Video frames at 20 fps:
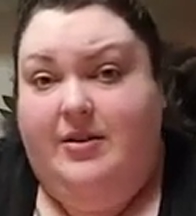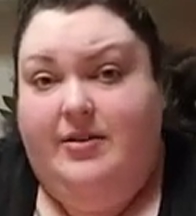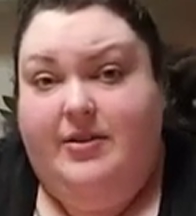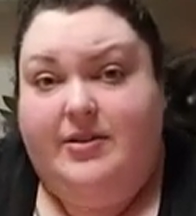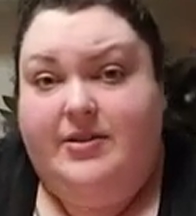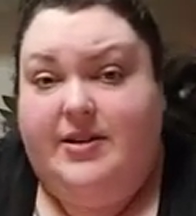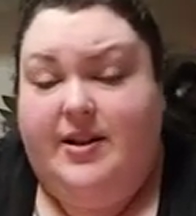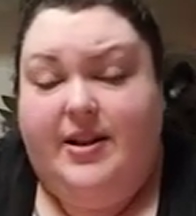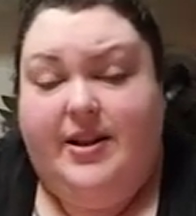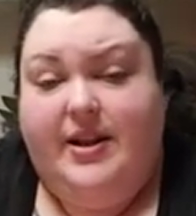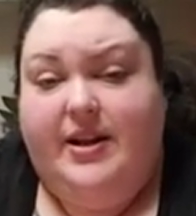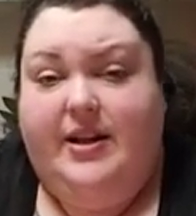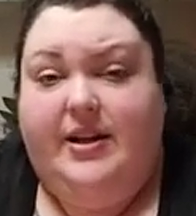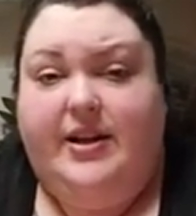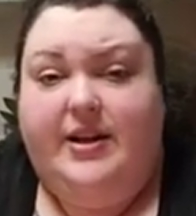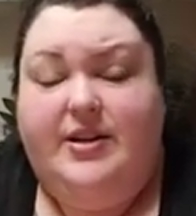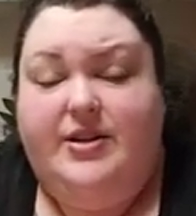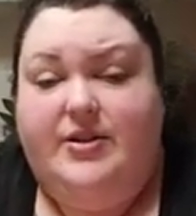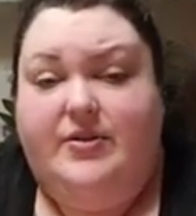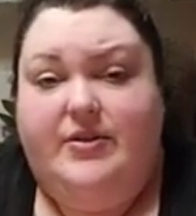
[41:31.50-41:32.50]
there's nothing I
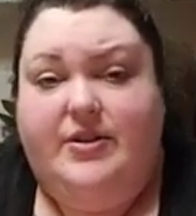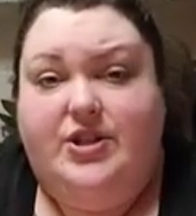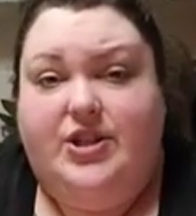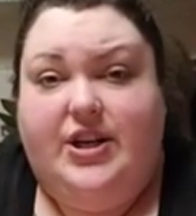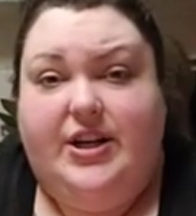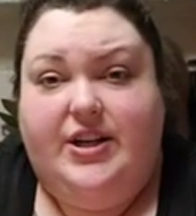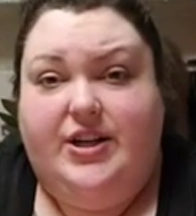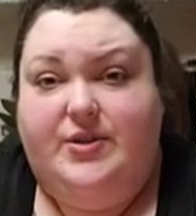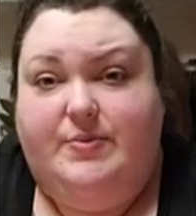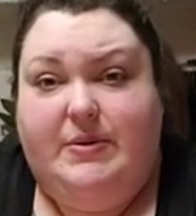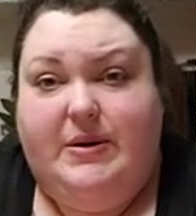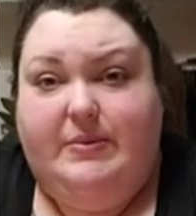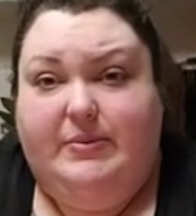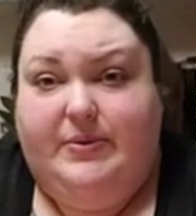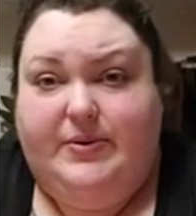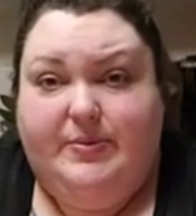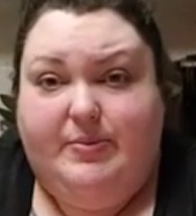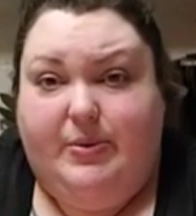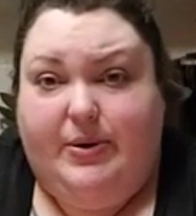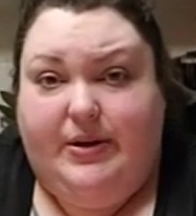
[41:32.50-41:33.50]
can do to change
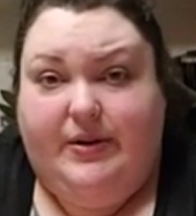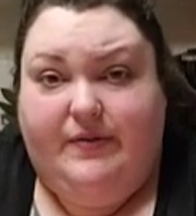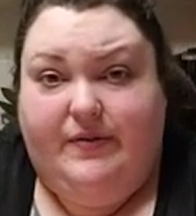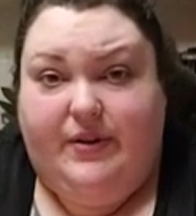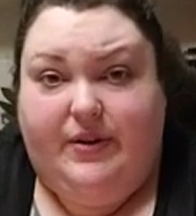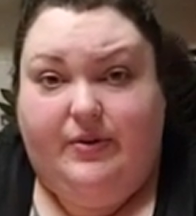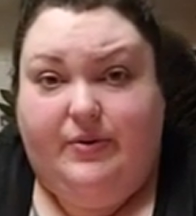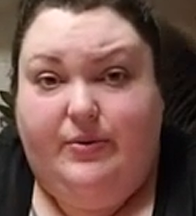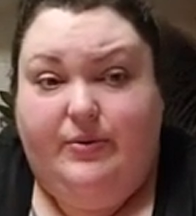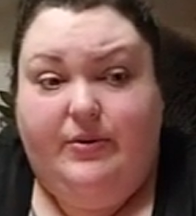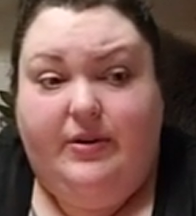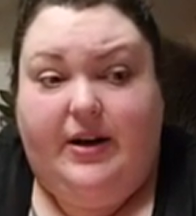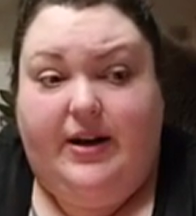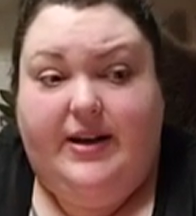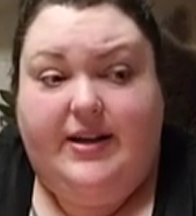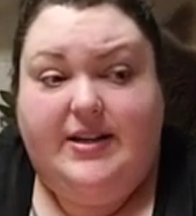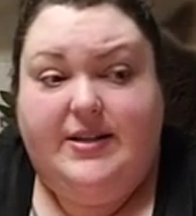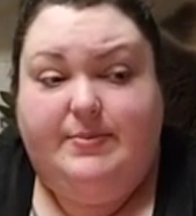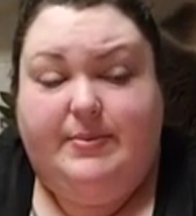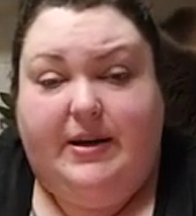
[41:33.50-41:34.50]
people's point of view. I
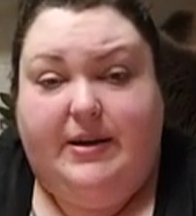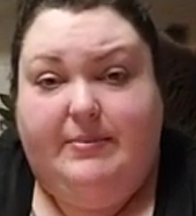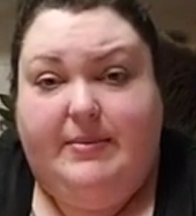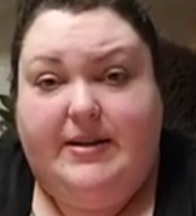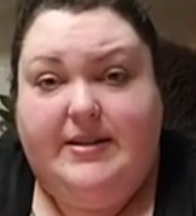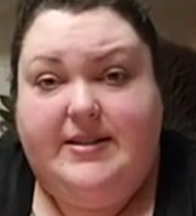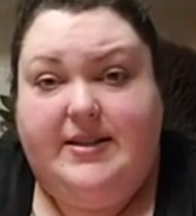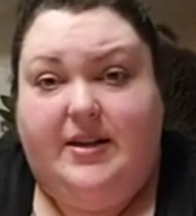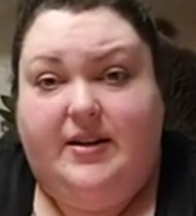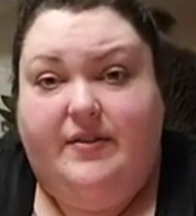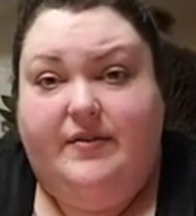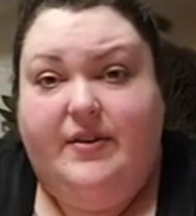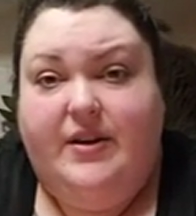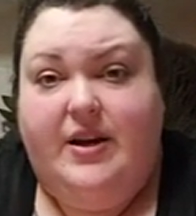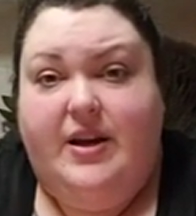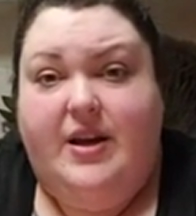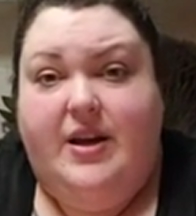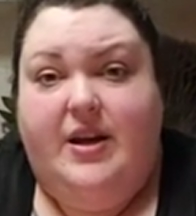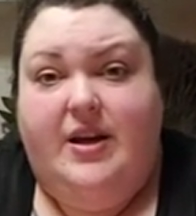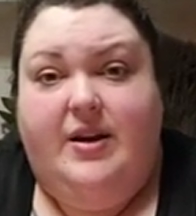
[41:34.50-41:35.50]
explain myself.
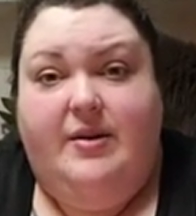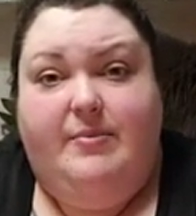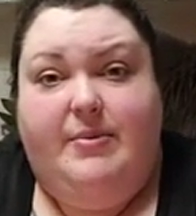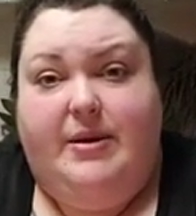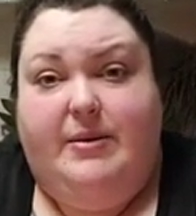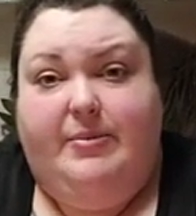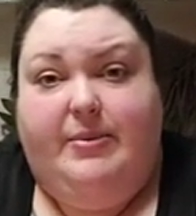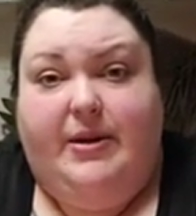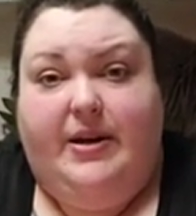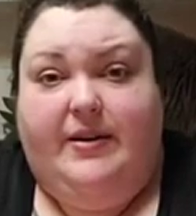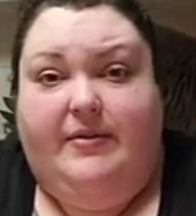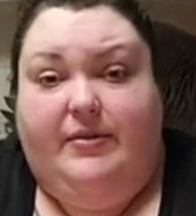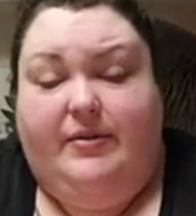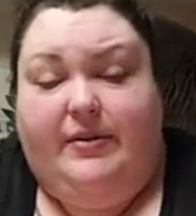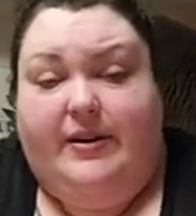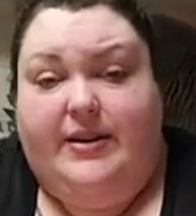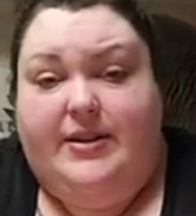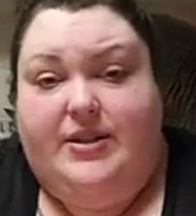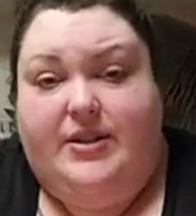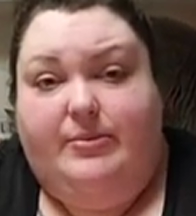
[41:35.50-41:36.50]
People have a
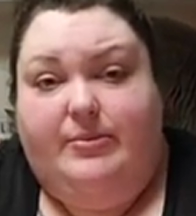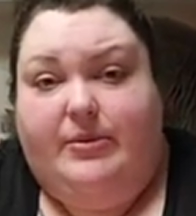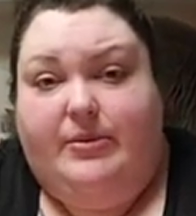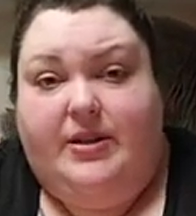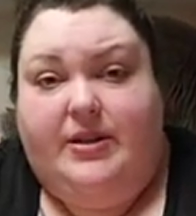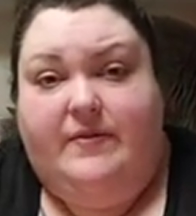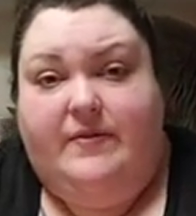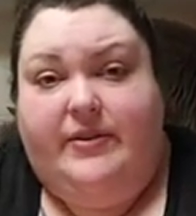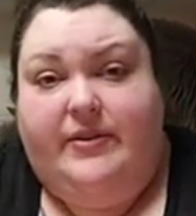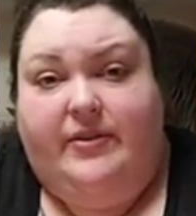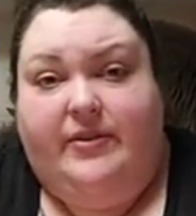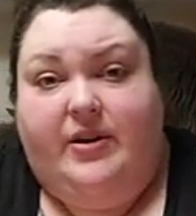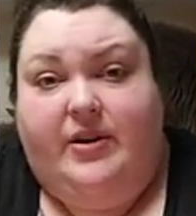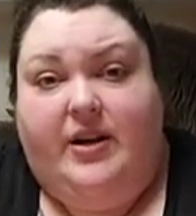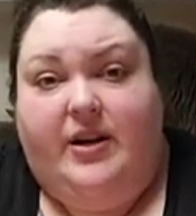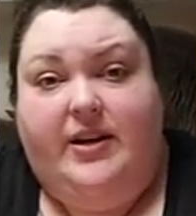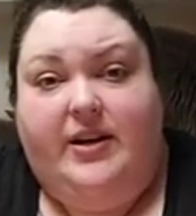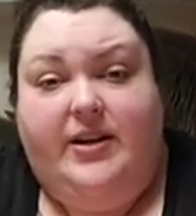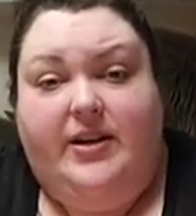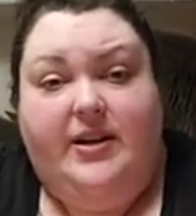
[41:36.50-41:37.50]
right to believe it or
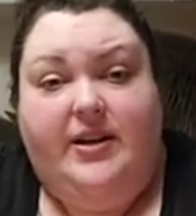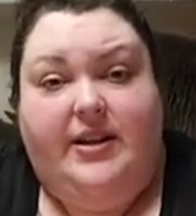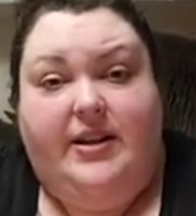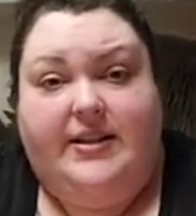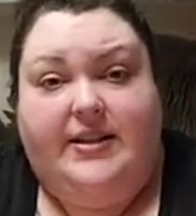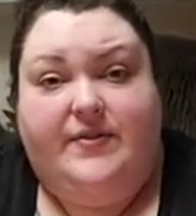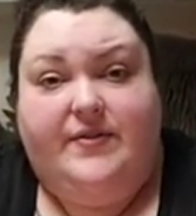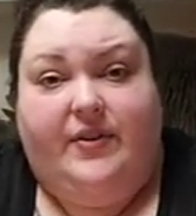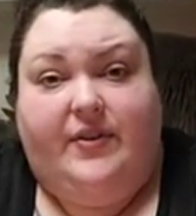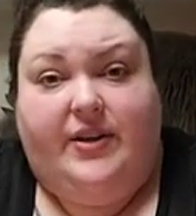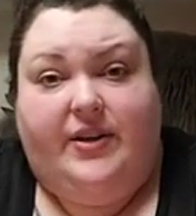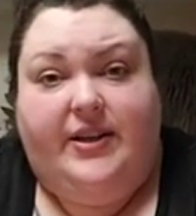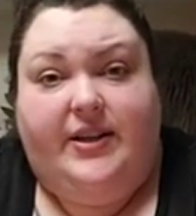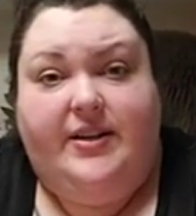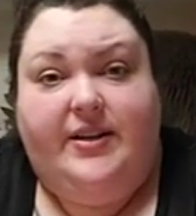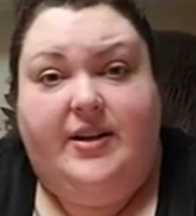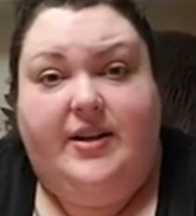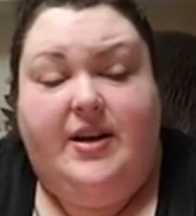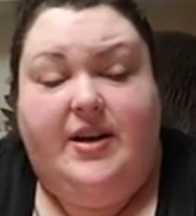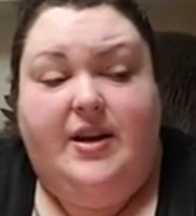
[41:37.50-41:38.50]
not. That's
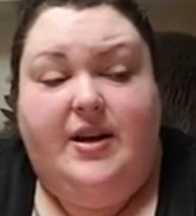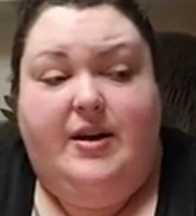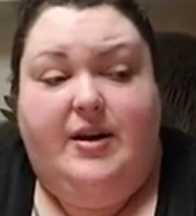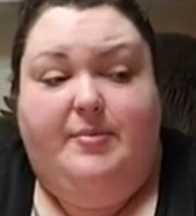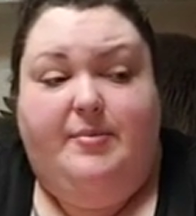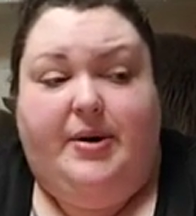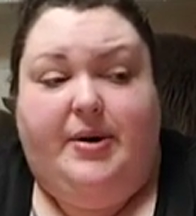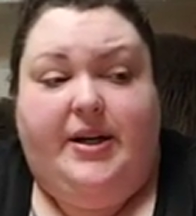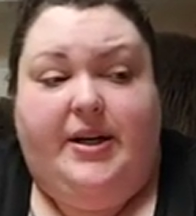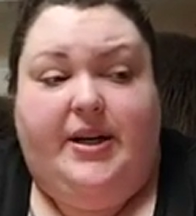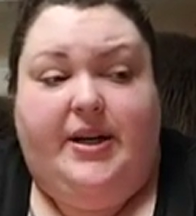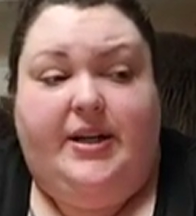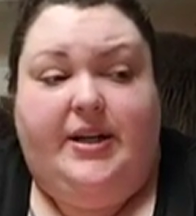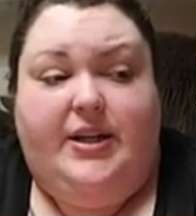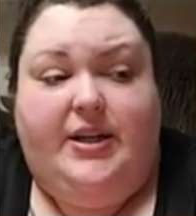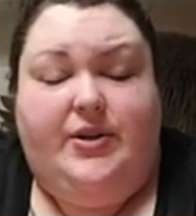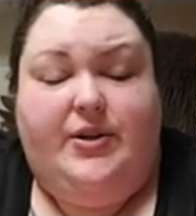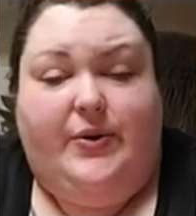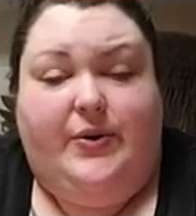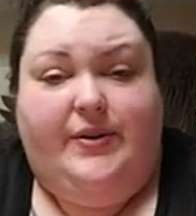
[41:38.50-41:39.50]
fine.
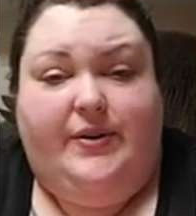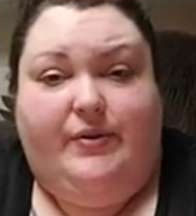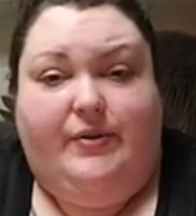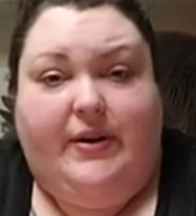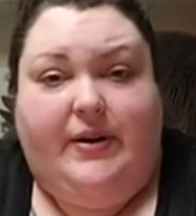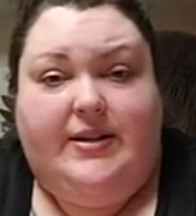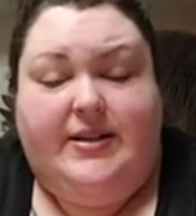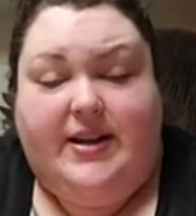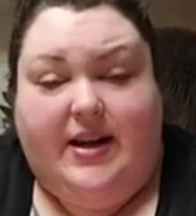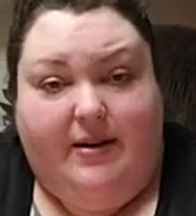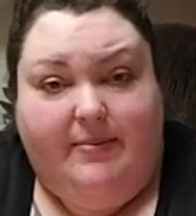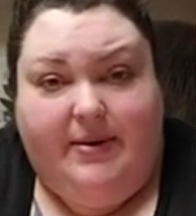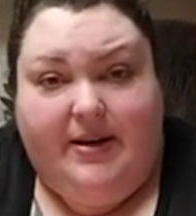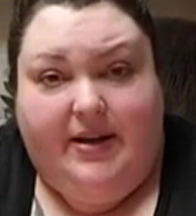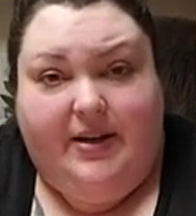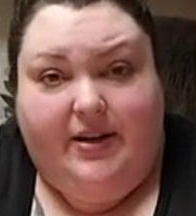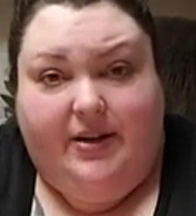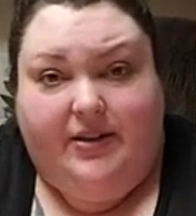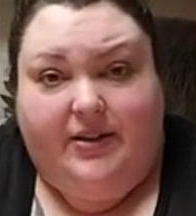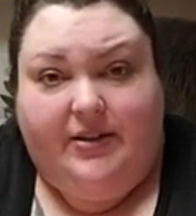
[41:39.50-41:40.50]
But you don't have a right to come
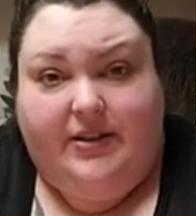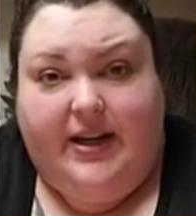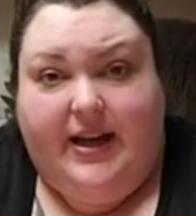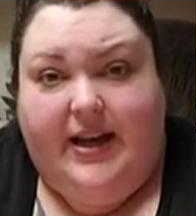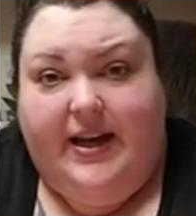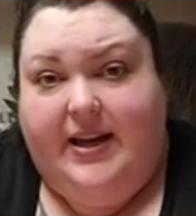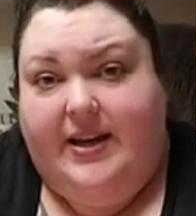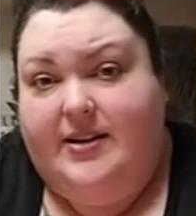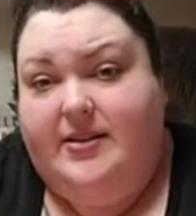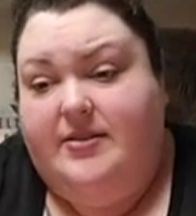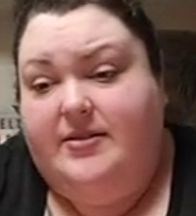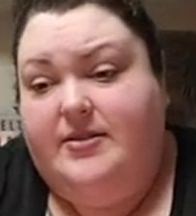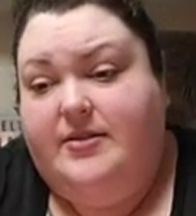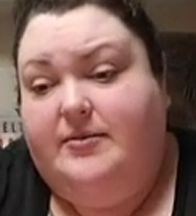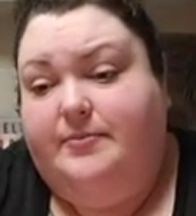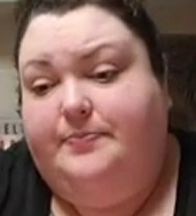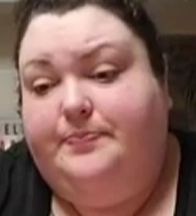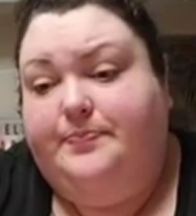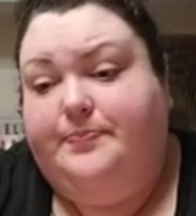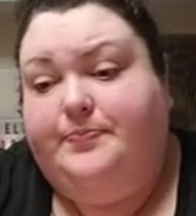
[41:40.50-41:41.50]
here and